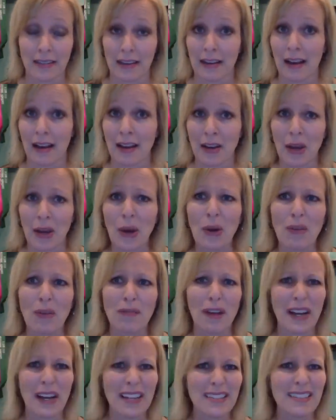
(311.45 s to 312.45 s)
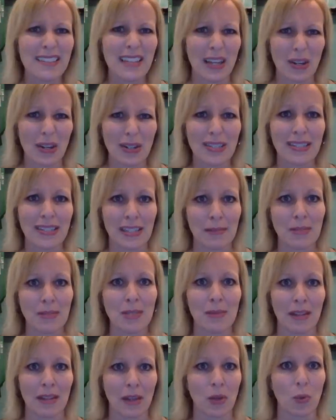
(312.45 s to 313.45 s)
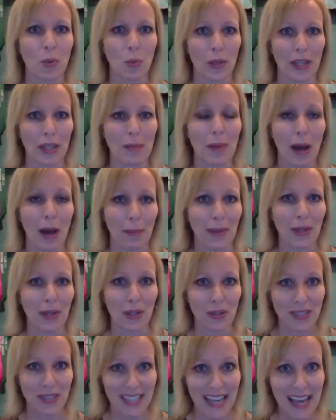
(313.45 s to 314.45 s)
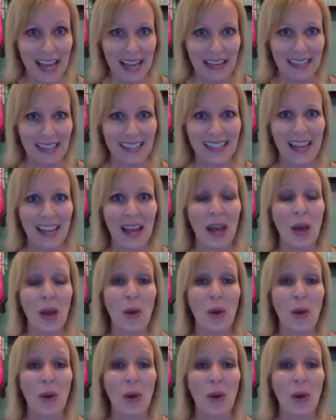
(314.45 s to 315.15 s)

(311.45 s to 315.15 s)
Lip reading: Like, I know Fridays and Saturdays seem to be like the really popular days.